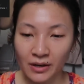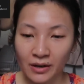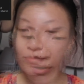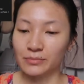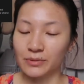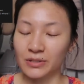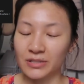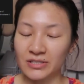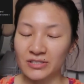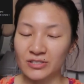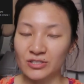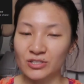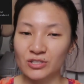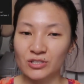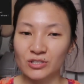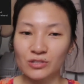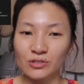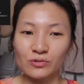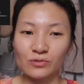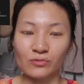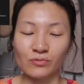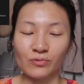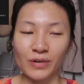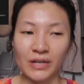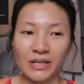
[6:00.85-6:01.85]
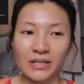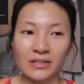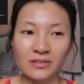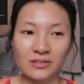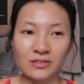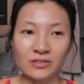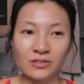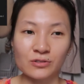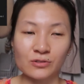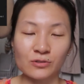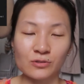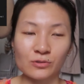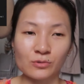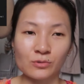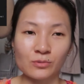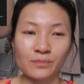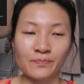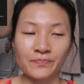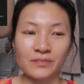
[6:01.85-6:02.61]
but it's just great to